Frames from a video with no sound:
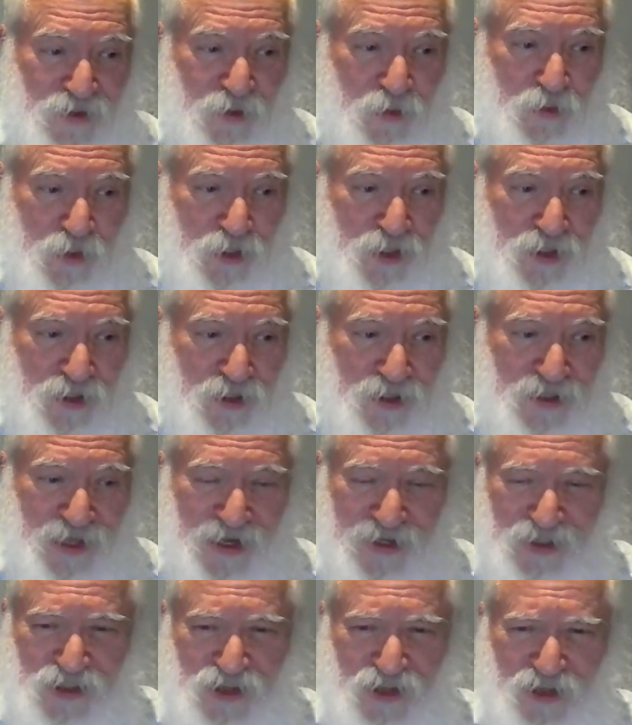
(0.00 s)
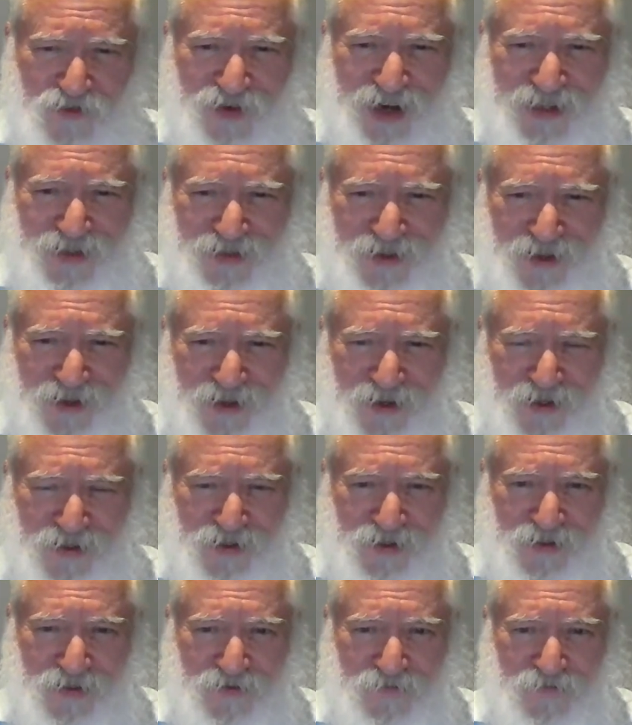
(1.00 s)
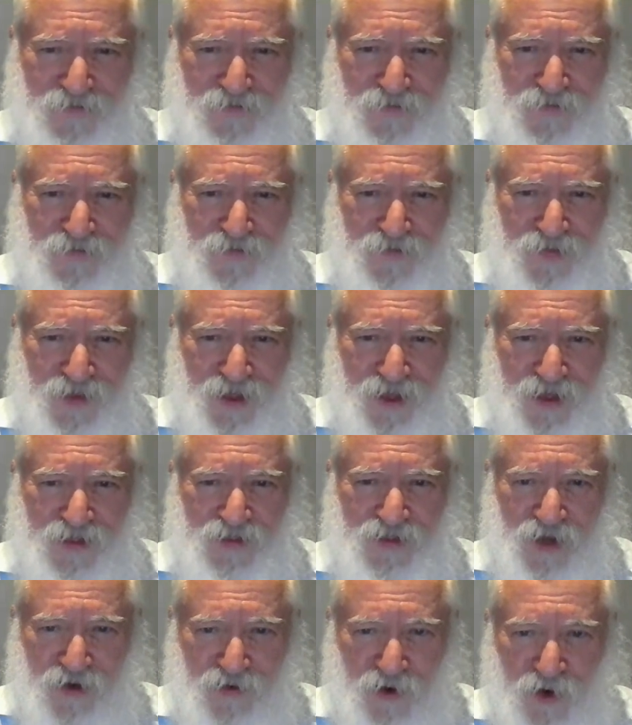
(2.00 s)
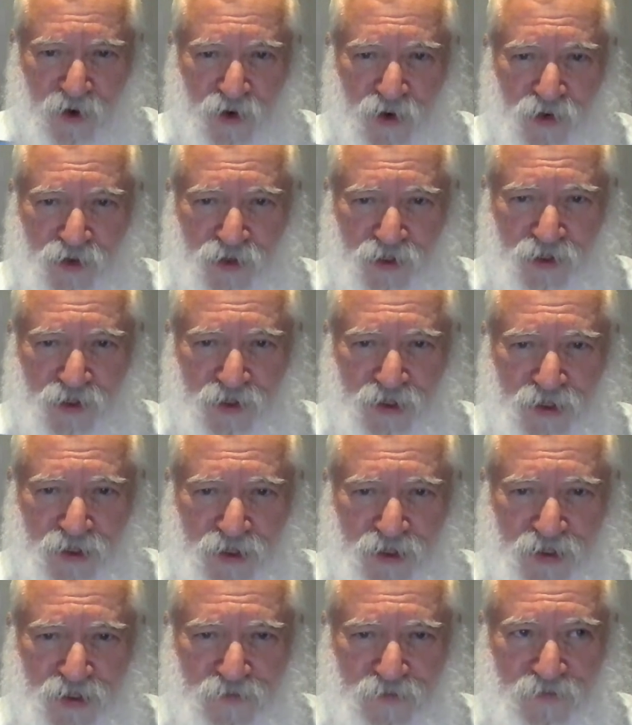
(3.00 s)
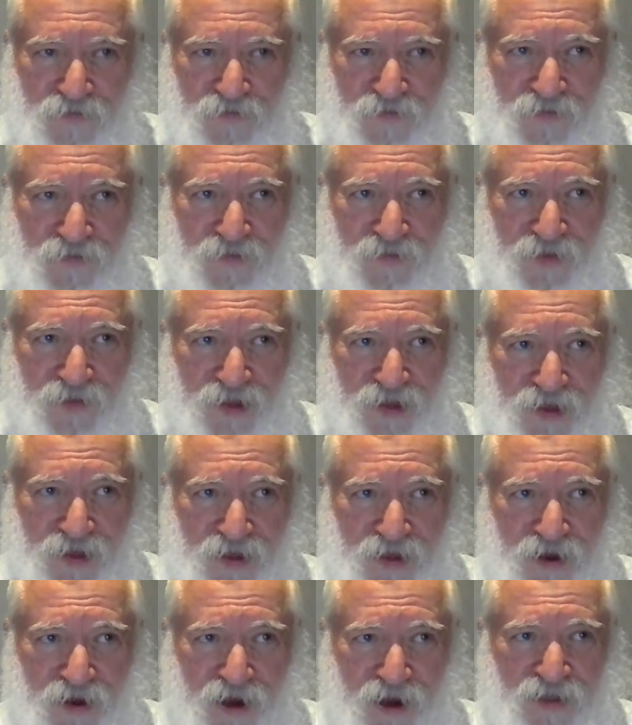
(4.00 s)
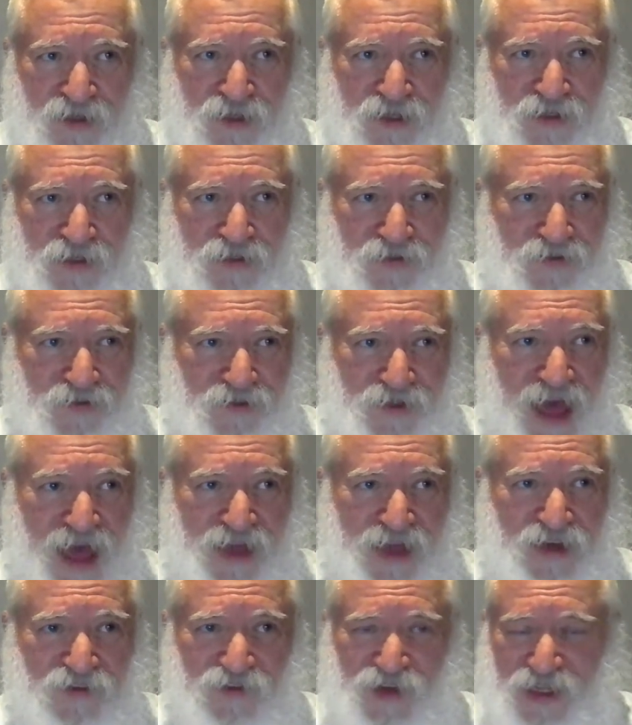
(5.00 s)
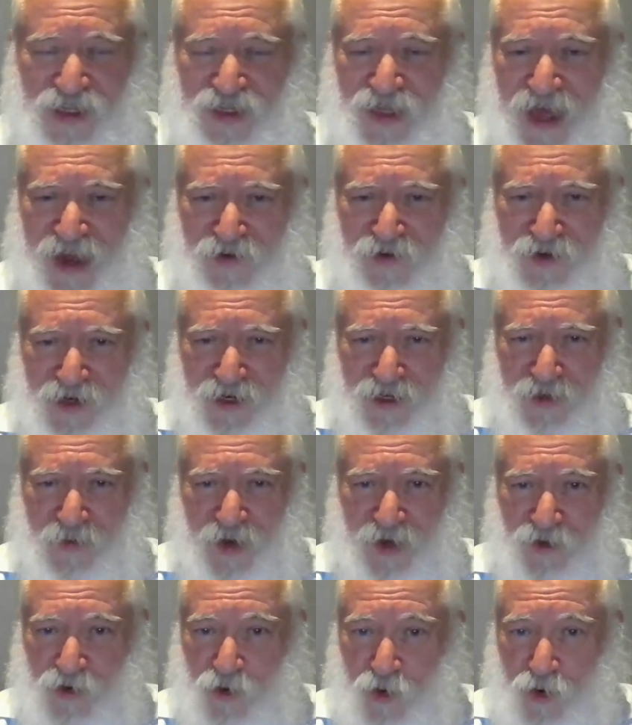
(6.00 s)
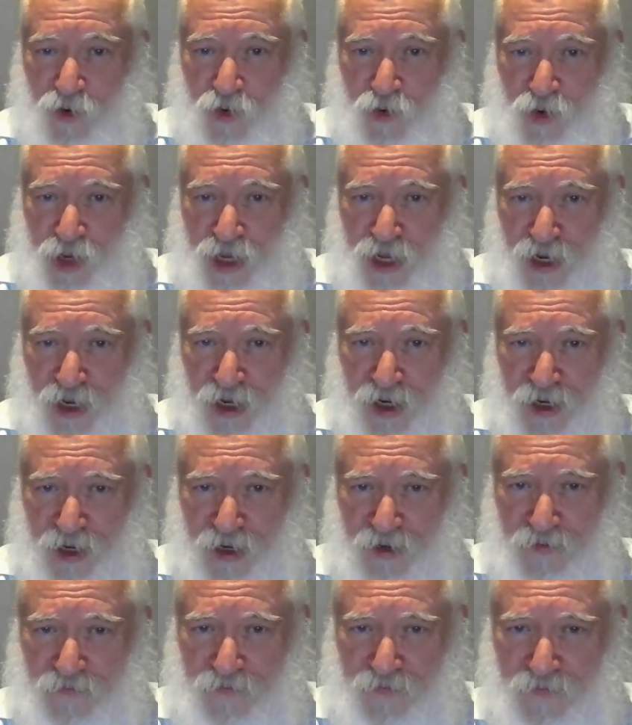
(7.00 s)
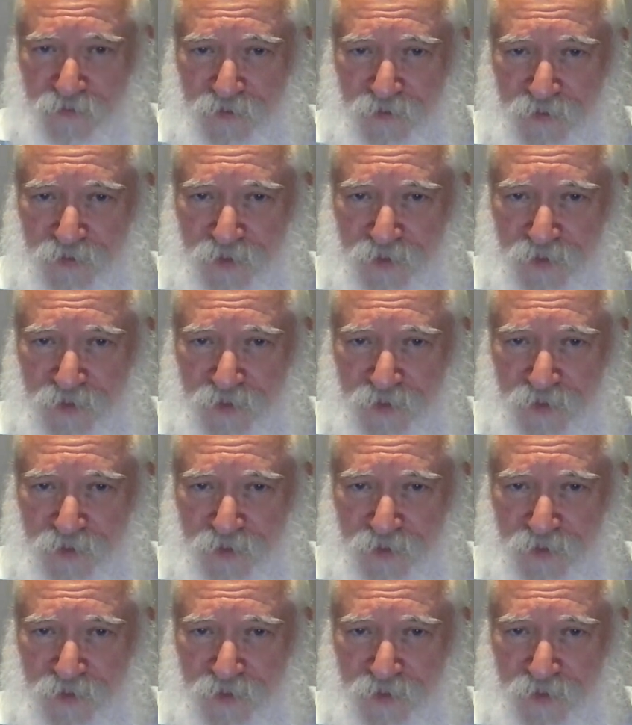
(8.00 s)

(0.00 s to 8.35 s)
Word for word: not the world that is threatening us. It's our own un, lack of clarity about who we are.